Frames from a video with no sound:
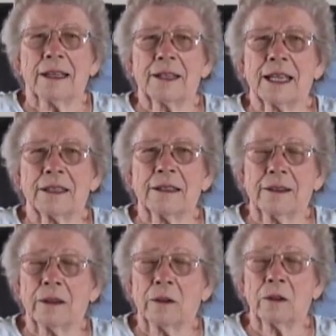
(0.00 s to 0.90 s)
and then
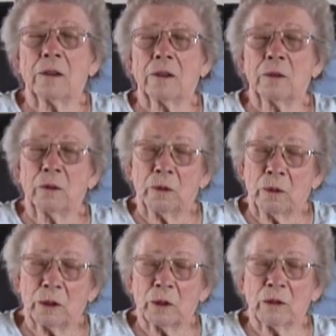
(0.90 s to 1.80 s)

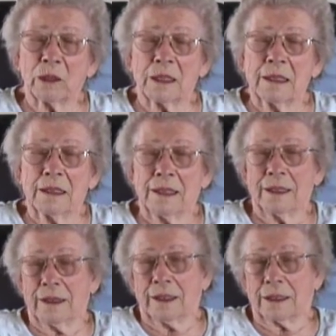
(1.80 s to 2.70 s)
when we would
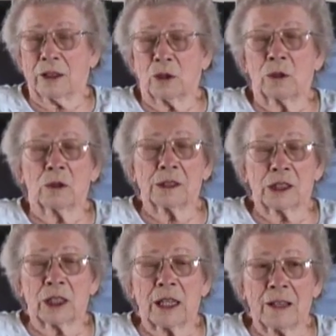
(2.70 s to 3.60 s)
go
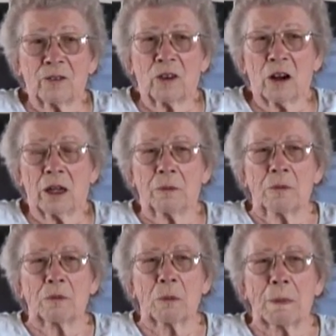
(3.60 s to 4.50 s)
to hunt for them,
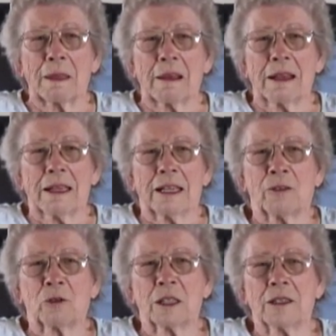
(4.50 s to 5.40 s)

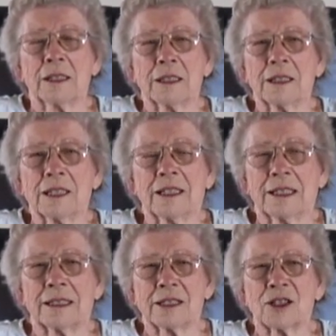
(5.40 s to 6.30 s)
if we
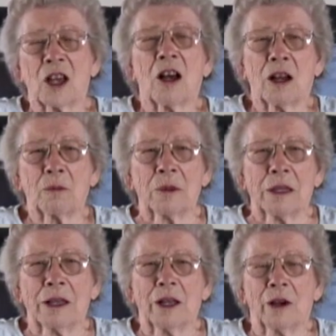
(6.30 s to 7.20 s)
uh, saw them,
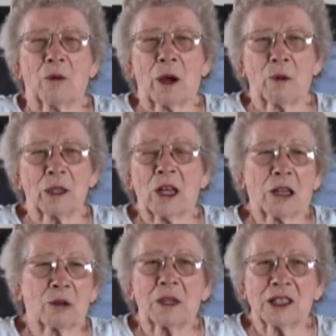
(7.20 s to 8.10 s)
why we'd
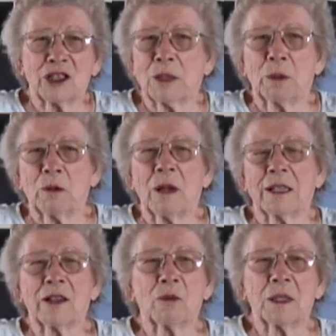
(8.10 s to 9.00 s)
holler "Run, sheepy,
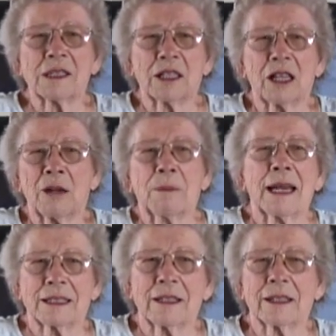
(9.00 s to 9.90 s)
run!" And the ones that got
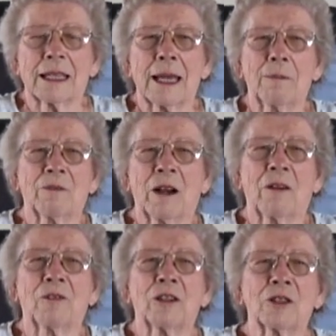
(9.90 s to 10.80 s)
back to the
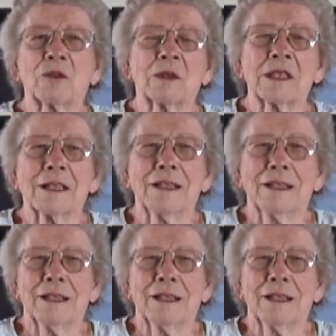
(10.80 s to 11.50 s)
campfire first was